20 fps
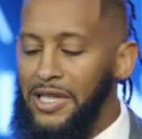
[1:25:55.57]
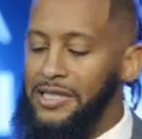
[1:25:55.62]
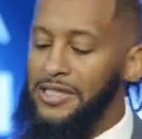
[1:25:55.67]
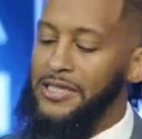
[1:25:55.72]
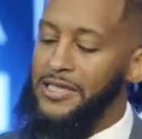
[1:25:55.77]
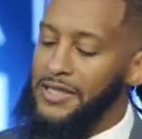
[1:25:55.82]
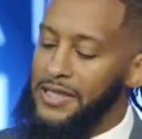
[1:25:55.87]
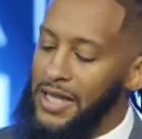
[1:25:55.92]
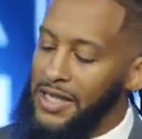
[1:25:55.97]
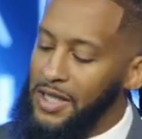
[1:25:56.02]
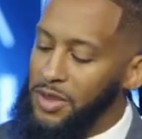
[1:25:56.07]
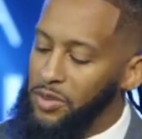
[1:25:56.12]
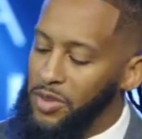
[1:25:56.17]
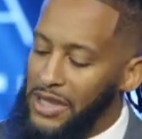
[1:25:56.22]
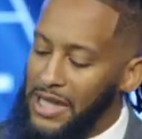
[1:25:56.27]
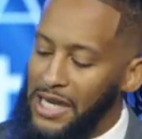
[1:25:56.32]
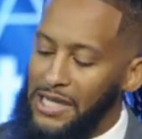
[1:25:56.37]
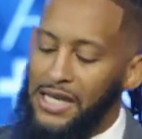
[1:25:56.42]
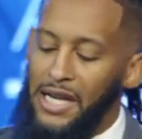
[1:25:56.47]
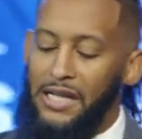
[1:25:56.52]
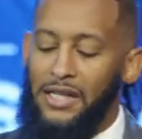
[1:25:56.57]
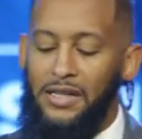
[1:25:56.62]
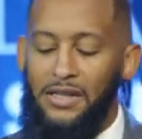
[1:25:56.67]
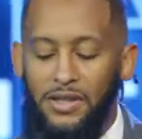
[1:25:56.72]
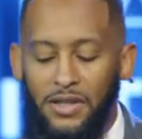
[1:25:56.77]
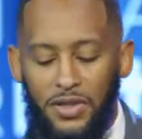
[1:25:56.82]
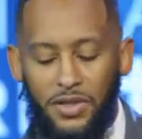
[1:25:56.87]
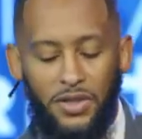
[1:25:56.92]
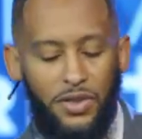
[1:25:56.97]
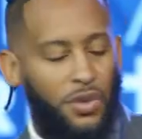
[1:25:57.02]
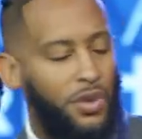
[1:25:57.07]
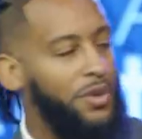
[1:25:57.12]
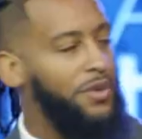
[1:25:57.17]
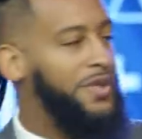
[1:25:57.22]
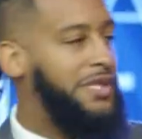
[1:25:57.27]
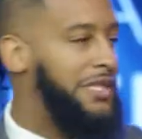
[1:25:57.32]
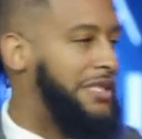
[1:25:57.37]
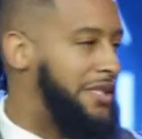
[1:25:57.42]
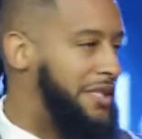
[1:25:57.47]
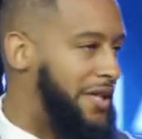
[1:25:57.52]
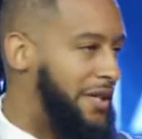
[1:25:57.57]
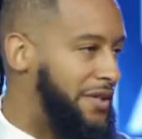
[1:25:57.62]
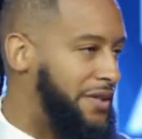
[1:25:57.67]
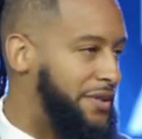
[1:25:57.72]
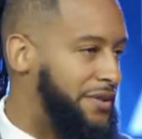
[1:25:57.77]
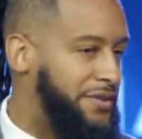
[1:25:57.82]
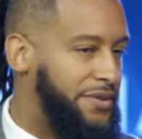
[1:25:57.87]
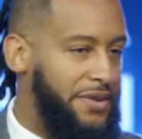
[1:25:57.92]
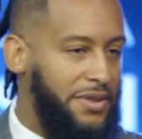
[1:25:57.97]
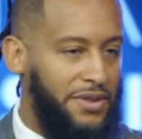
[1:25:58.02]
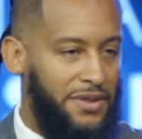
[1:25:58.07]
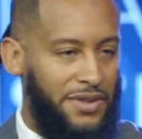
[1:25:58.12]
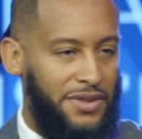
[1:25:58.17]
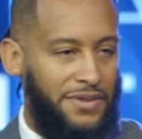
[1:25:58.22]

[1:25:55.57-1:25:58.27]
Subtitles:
here in a second, but I got a little story to tell you first.